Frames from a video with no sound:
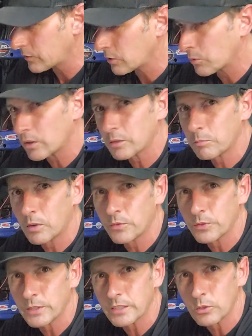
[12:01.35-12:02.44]
to work
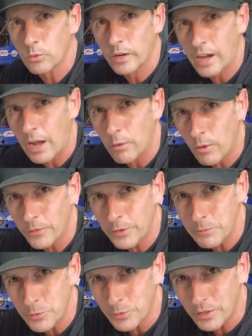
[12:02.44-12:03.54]
perfectly the way I want them
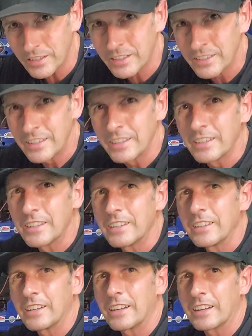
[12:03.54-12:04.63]
to work.
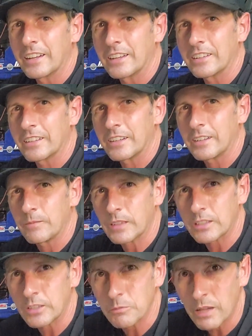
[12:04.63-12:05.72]
And it
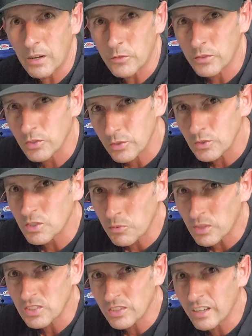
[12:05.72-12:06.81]
doesn't matter if the solution
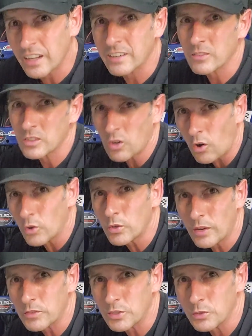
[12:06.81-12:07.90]
works or not. All you
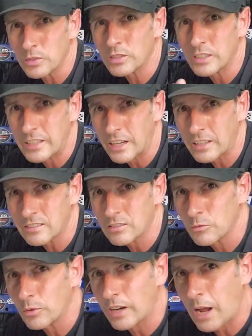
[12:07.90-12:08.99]
have to do is to guess
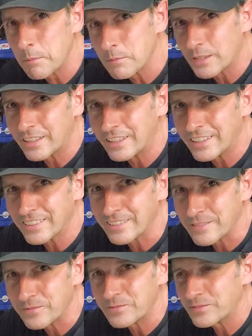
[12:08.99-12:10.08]
what I'm thinking
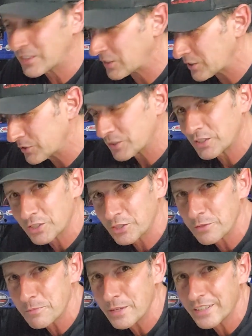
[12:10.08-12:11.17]
the solution
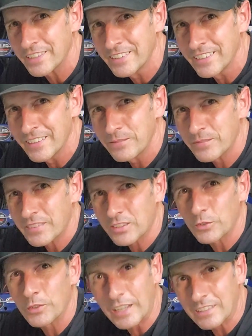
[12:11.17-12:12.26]
should be.
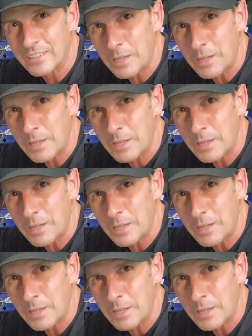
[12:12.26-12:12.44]
So next